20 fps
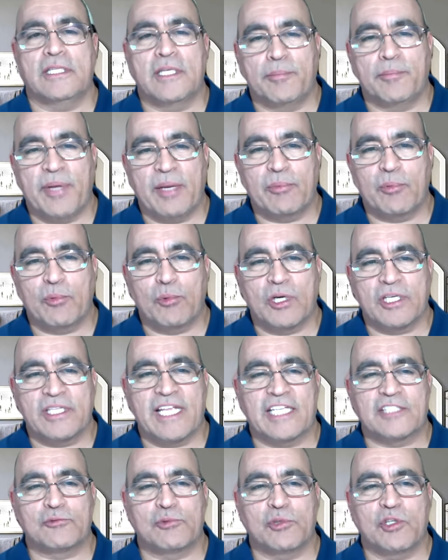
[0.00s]
paperwork
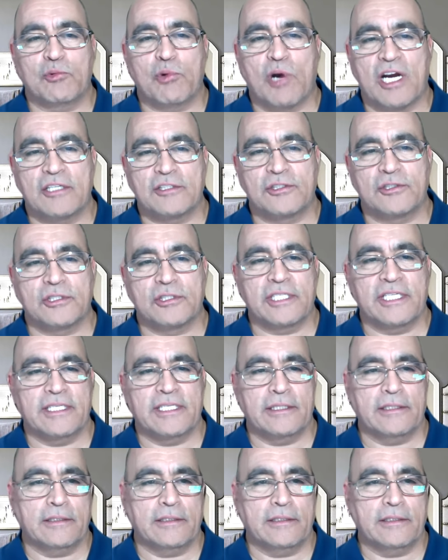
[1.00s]
that's required to